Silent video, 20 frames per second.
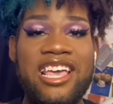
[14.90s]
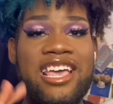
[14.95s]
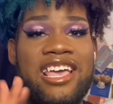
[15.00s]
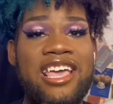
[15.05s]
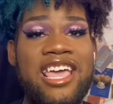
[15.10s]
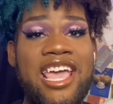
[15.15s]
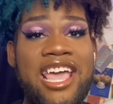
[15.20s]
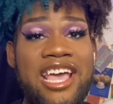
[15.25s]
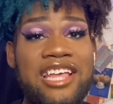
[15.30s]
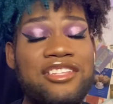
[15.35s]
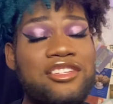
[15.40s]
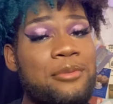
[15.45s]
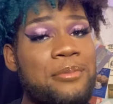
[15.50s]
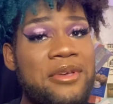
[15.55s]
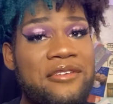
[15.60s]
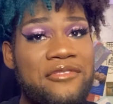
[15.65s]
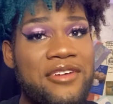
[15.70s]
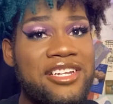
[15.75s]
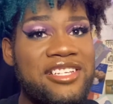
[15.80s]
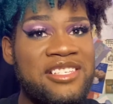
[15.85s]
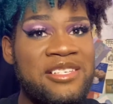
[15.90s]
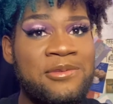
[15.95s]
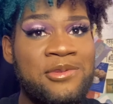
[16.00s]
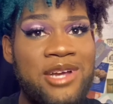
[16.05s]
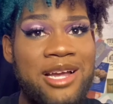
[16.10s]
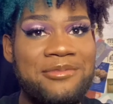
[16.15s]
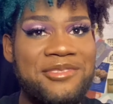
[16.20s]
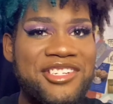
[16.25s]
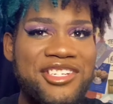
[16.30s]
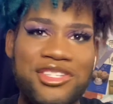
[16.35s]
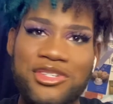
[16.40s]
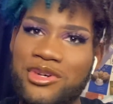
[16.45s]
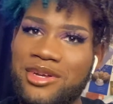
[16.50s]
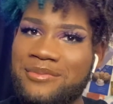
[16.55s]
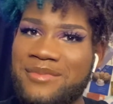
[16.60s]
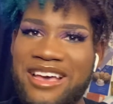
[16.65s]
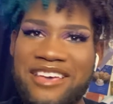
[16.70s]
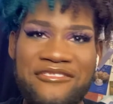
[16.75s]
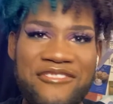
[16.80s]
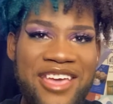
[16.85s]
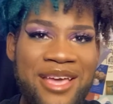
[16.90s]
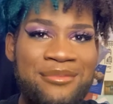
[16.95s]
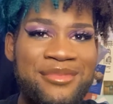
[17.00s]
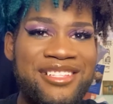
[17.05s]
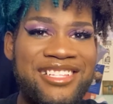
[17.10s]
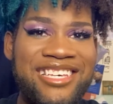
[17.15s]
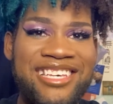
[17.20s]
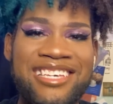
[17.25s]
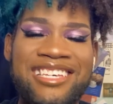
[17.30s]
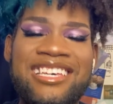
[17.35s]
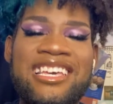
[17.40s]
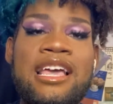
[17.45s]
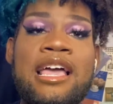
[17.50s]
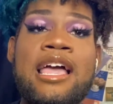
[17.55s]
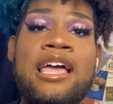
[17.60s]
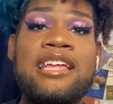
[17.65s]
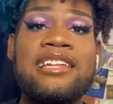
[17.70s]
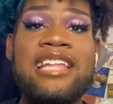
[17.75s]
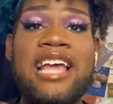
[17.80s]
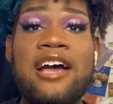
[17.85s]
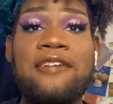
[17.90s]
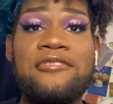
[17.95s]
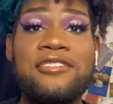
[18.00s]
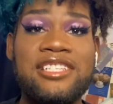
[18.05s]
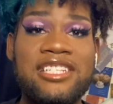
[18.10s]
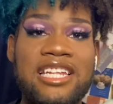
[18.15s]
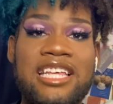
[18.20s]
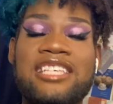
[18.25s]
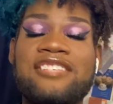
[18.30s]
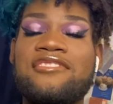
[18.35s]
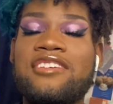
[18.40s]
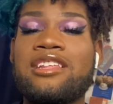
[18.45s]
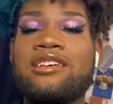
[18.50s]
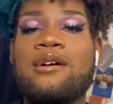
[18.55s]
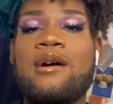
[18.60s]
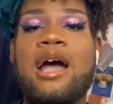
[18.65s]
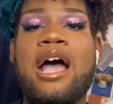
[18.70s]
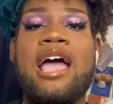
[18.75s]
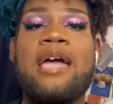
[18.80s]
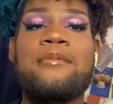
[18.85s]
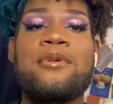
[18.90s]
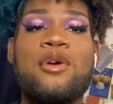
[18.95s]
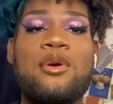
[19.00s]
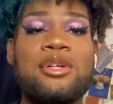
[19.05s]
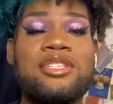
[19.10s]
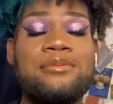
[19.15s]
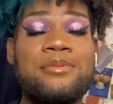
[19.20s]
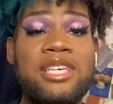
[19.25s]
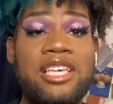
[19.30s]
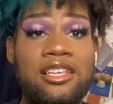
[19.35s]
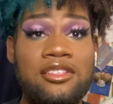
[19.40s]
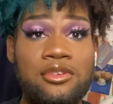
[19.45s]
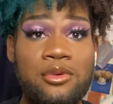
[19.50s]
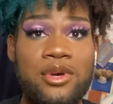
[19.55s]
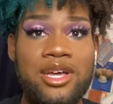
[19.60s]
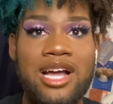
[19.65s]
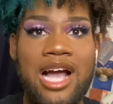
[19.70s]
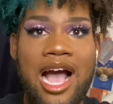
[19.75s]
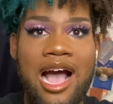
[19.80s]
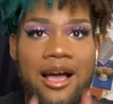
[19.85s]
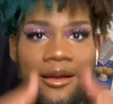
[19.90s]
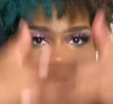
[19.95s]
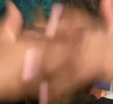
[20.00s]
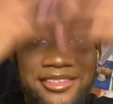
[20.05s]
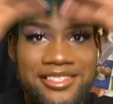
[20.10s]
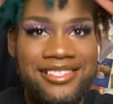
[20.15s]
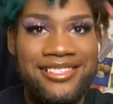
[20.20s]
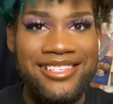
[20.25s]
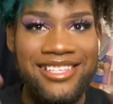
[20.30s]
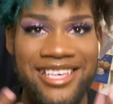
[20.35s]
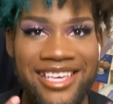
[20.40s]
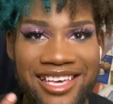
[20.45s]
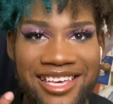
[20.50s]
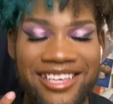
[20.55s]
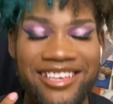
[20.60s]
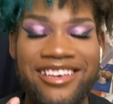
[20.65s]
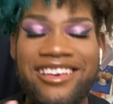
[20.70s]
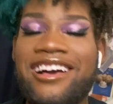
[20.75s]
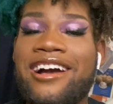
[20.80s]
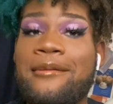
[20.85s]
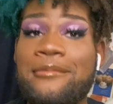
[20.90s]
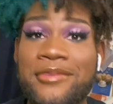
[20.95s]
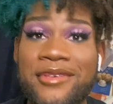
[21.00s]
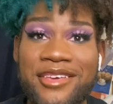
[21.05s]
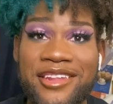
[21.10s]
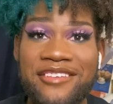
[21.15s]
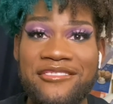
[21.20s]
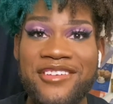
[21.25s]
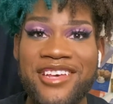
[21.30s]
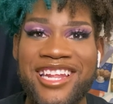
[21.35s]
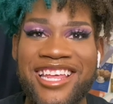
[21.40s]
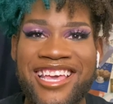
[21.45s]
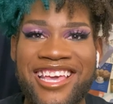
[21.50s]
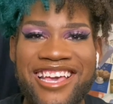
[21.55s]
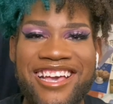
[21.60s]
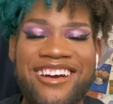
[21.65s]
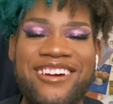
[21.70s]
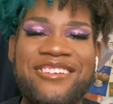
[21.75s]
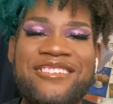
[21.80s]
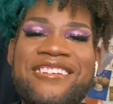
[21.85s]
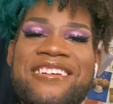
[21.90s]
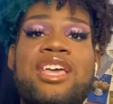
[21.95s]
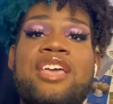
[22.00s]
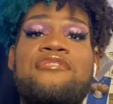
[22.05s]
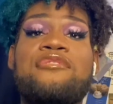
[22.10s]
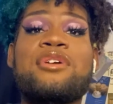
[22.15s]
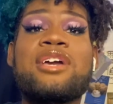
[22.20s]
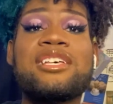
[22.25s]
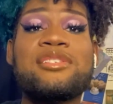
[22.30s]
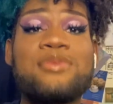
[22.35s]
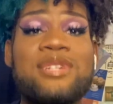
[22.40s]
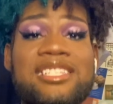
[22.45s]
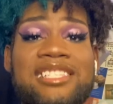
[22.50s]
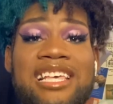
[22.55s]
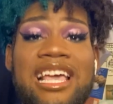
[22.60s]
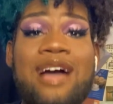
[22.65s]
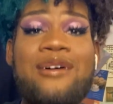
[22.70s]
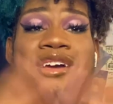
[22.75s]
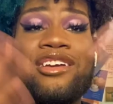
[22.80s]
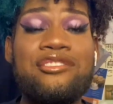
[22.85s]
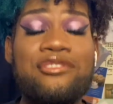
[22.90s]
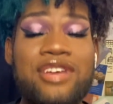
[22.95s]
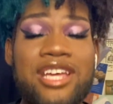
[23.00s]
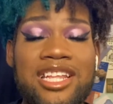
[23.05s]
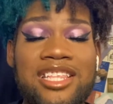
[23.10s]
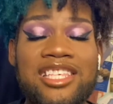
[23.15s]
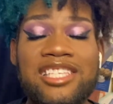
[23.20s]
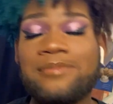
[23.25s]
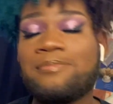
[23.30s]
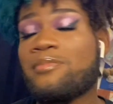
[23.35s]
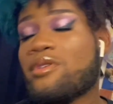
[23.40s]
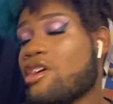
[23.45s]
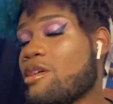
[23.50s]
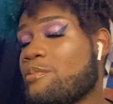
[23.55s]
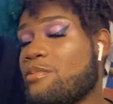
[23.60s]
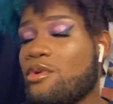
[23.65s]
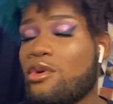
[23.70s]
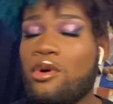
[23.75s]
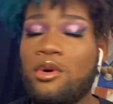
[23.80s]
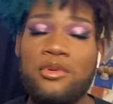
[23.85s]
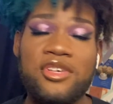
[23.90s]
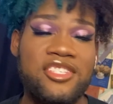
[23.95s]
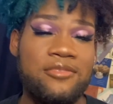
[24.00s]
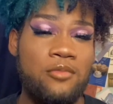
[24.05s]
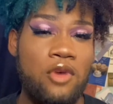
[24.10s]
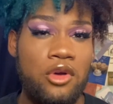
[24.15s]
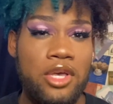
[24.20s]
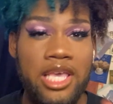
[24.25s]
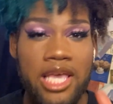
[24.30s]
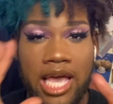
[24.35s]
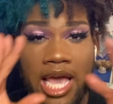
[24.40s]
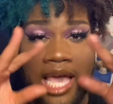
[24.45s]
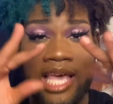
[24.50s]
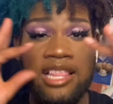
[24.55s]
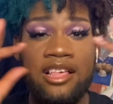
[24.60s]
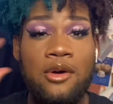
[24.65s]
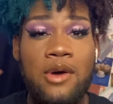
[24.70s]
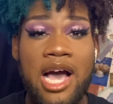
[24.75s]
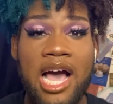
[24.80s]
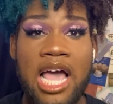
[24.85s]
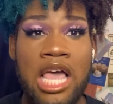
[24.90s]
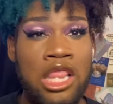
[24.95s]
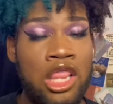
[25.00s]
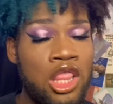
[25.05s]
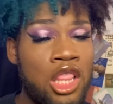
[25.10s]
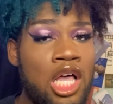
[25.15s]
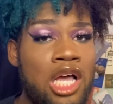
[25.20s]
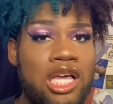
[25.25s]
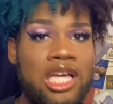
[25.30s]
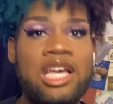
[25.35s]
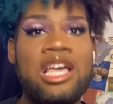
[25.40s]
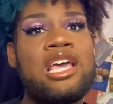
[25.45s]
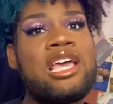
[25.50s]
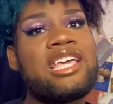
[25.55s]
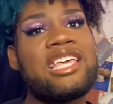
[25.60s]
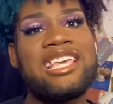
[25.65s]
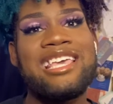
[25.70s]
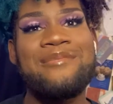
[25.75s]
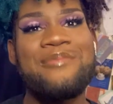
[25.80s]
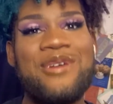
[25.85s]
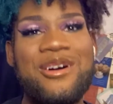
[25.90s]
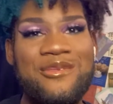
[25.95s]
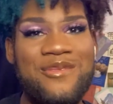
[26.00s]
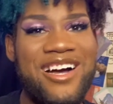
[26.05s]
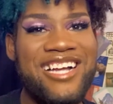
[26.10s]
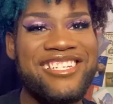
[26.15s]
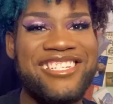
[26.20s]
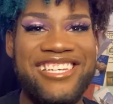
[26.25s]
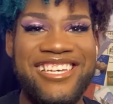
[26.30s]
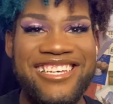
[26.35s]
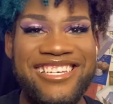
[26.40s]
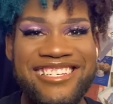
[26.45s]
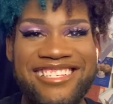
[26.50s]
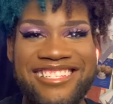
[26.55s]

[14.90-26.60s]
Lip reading: And don't be afraid to subscribe to join my family. Now for today's video, I'm going to be doing, obviously, a beauty video. If you guys want to see how I created this purple smoky halo eye look, keep on watching.